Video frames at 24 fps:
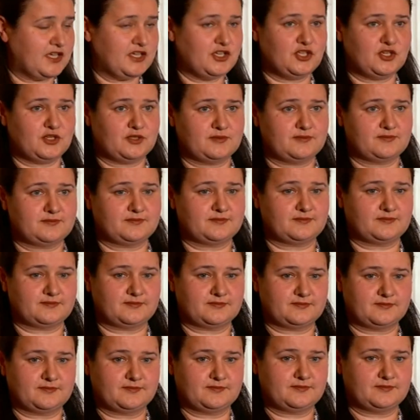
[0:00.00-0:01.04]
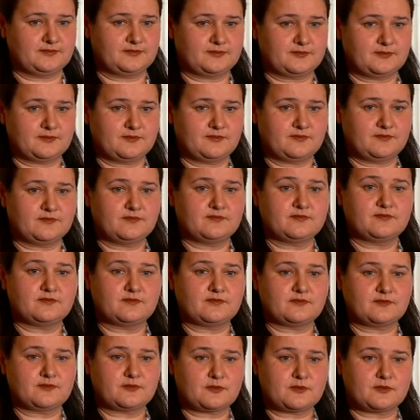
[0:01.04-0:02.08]
Thank you. Ambassador, Ambassador, where
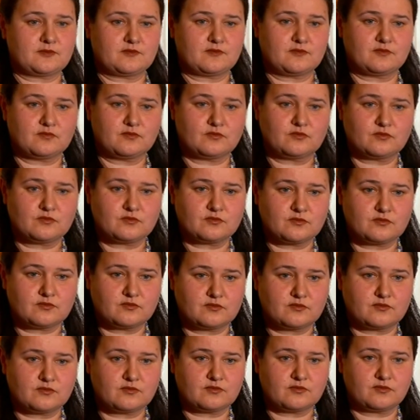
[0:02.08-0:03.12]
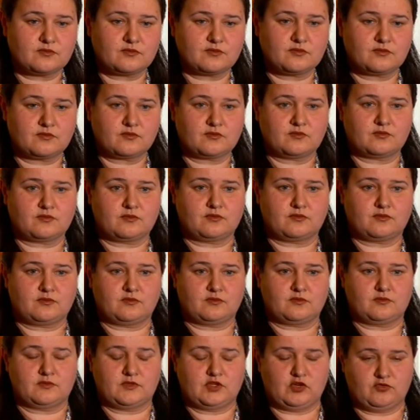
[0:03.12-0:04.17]
is President Zelensky? Is he still in Ukraine?
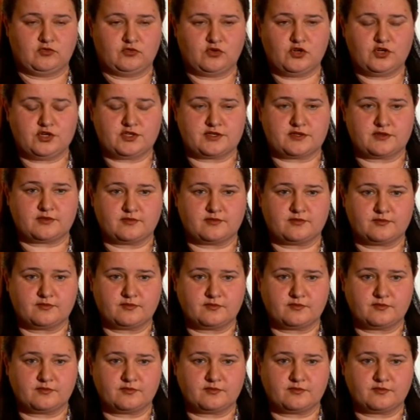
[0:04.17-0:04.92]
Of course.